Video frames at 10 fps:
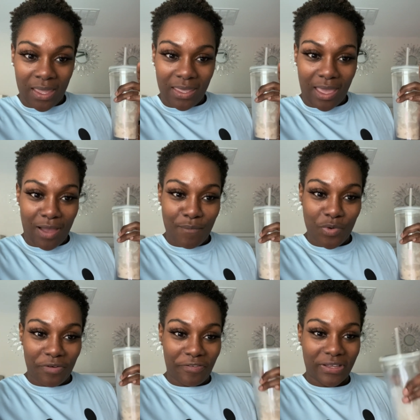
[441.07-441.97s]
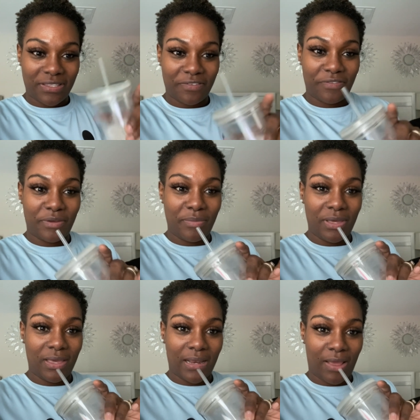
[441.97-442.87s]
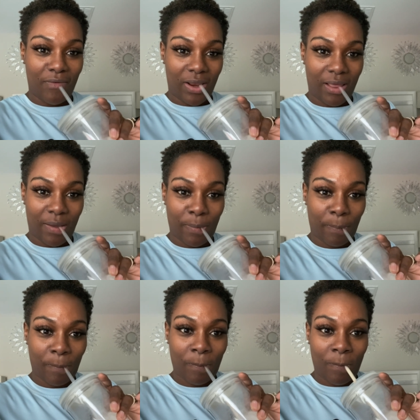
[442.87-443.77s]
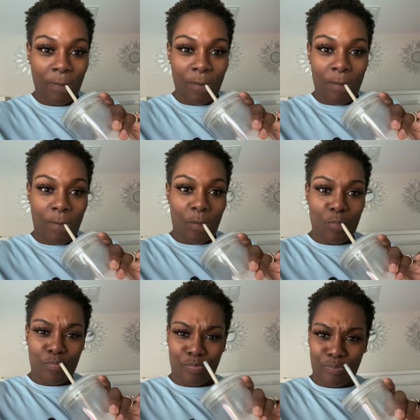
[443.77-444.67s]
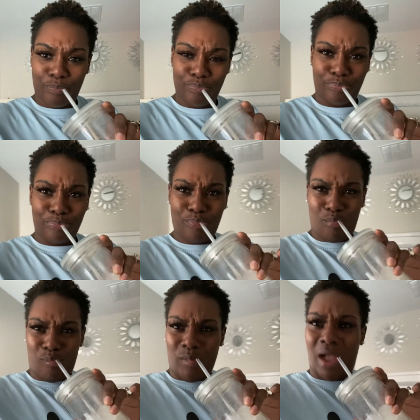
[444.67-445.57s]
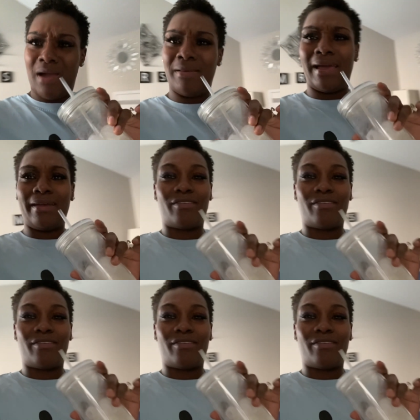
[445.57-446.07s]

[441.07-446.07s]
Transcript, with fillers: Y'all more festive than me. Like, hold on. It's my super. I'm like,